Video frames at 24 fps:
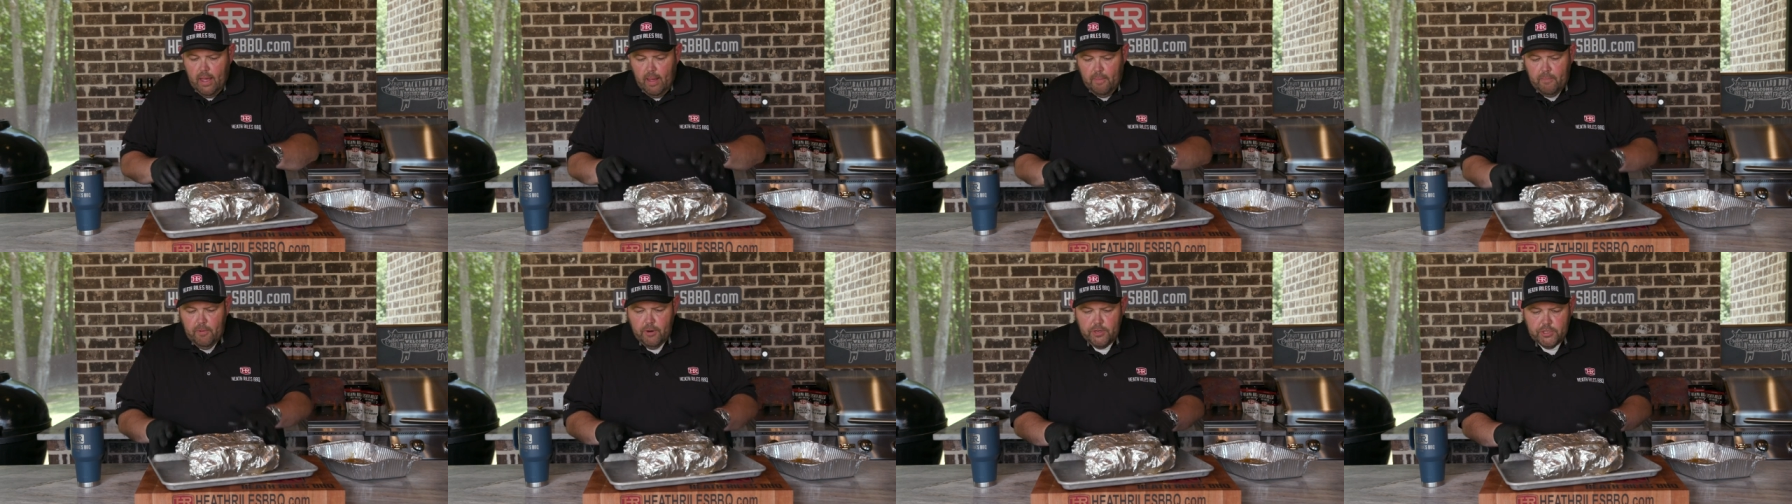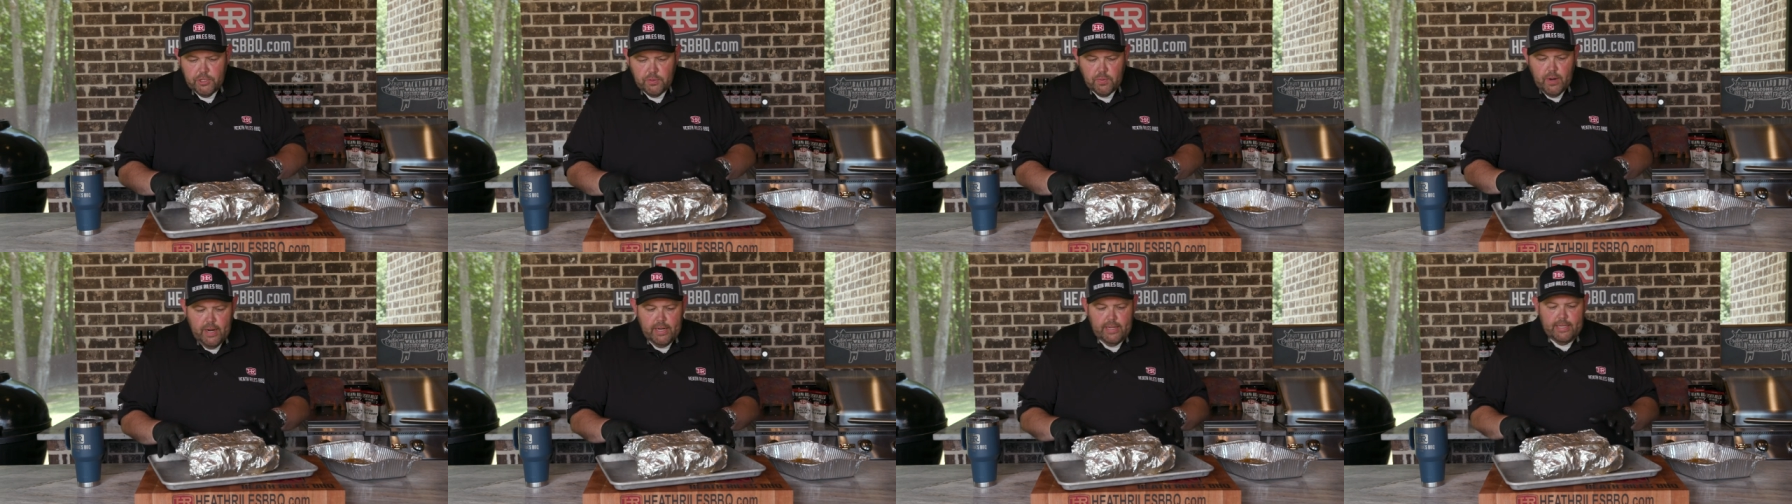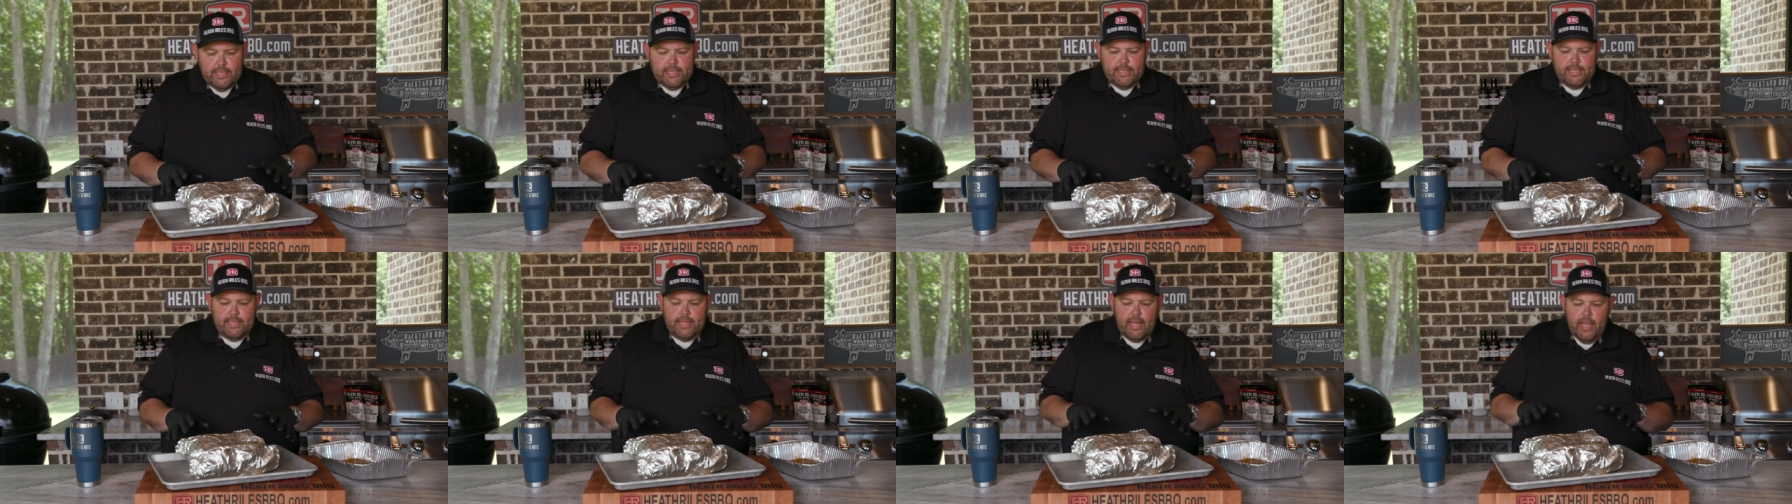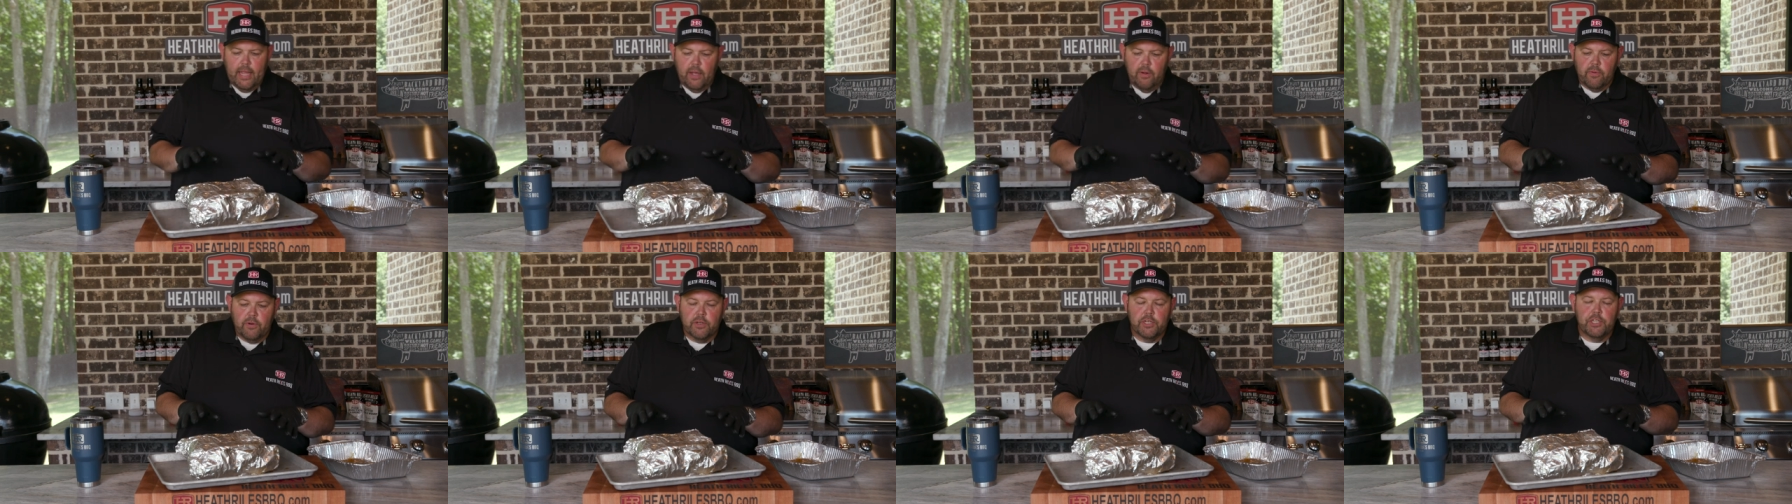I'm gonna shred this
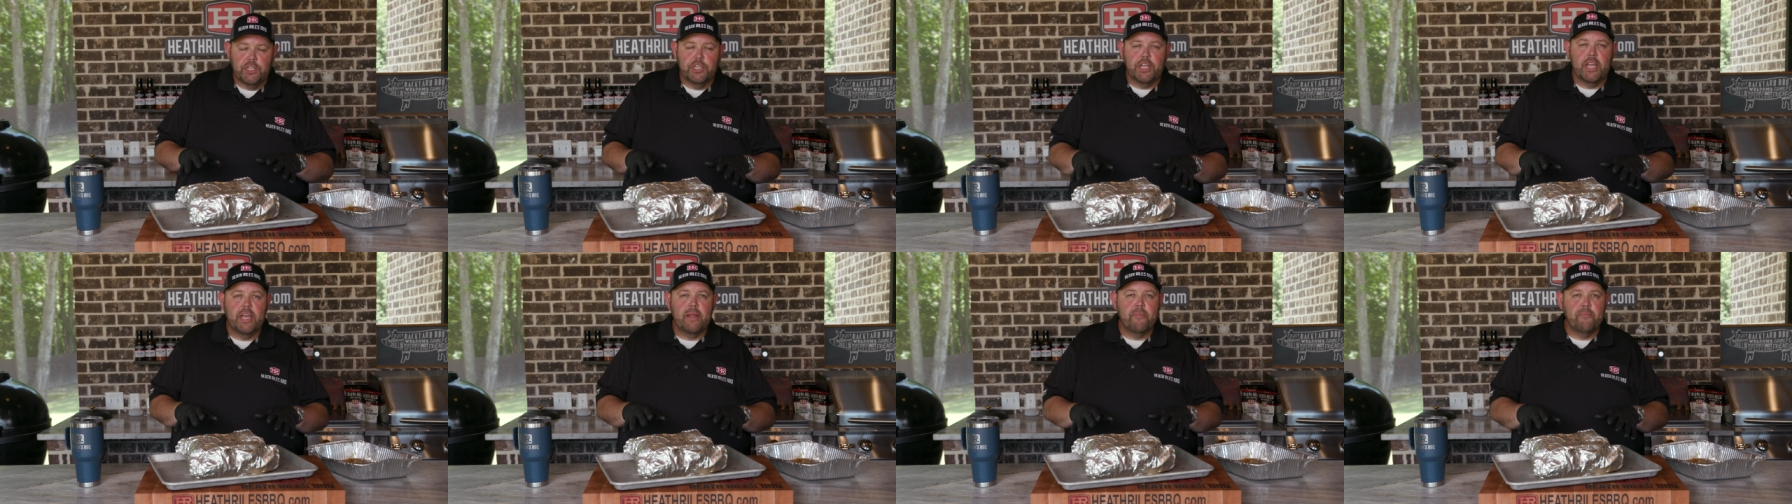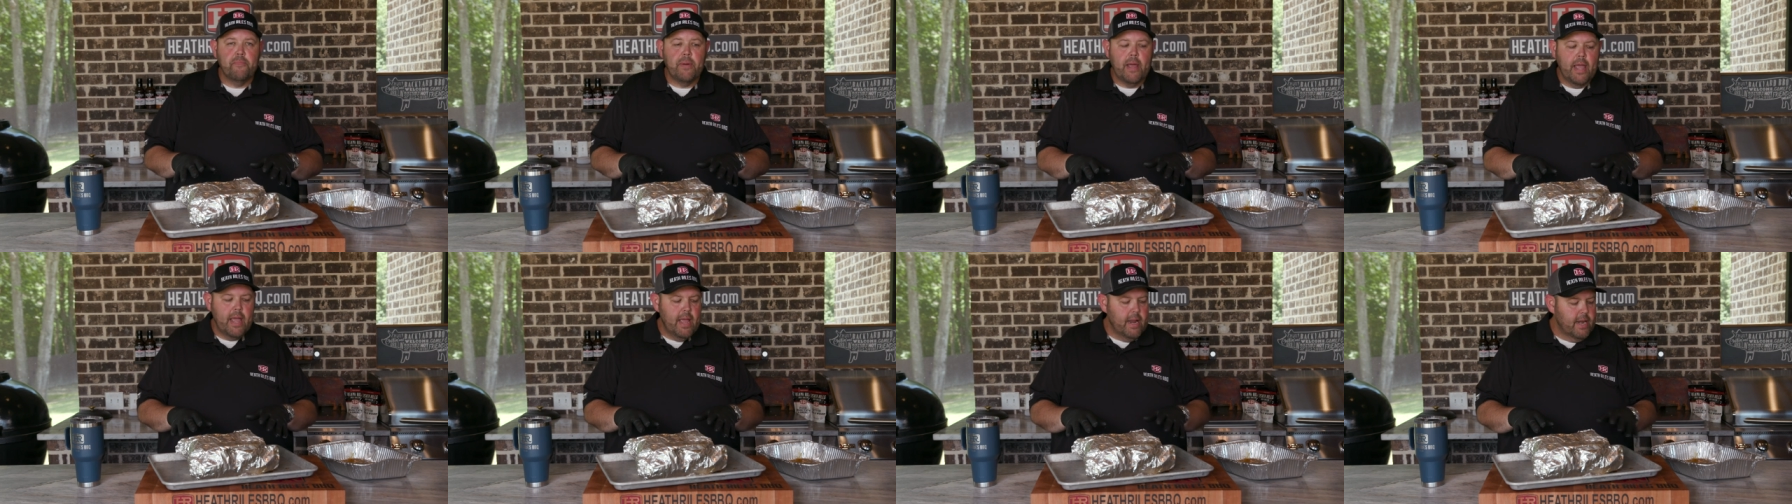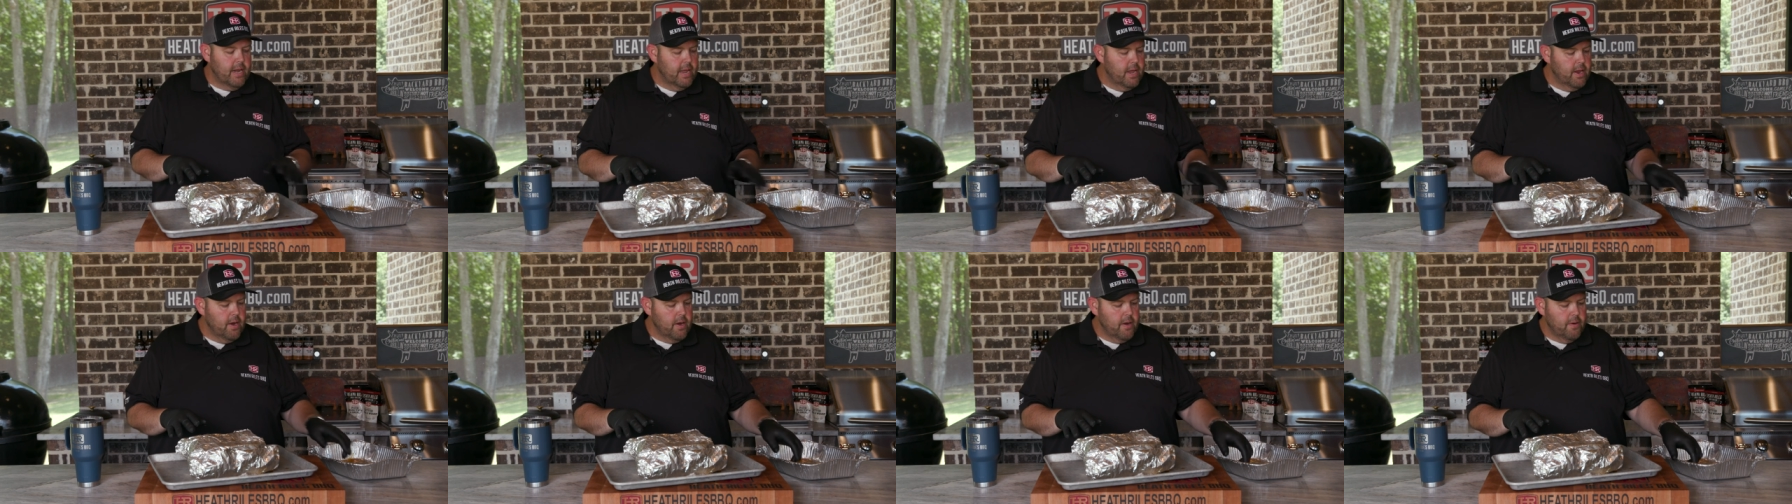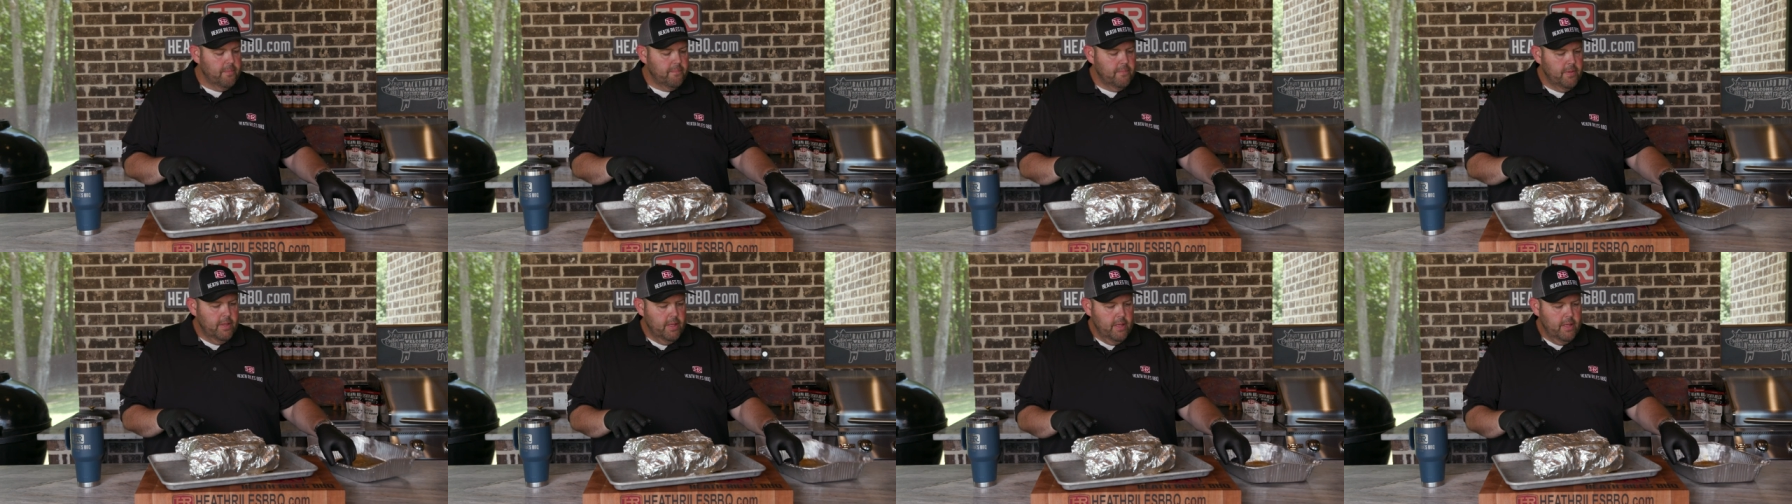thing on a sheet pan here.